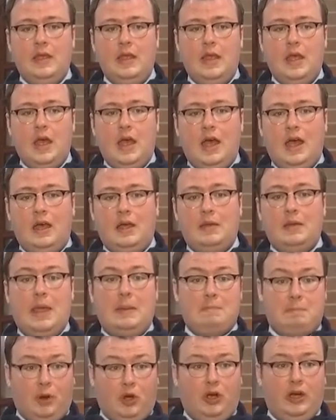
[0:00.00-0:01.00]
uh,
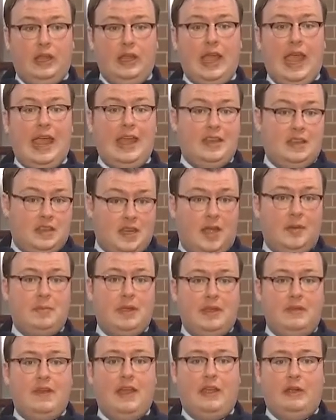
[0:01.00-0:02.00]
burning, and
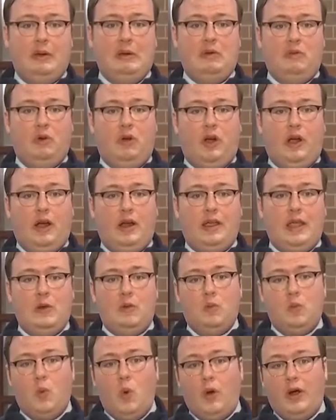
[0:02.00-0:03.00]
dumping Valarie Ruark
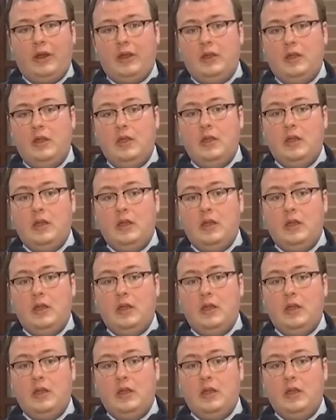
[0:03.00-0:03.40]
in Warwick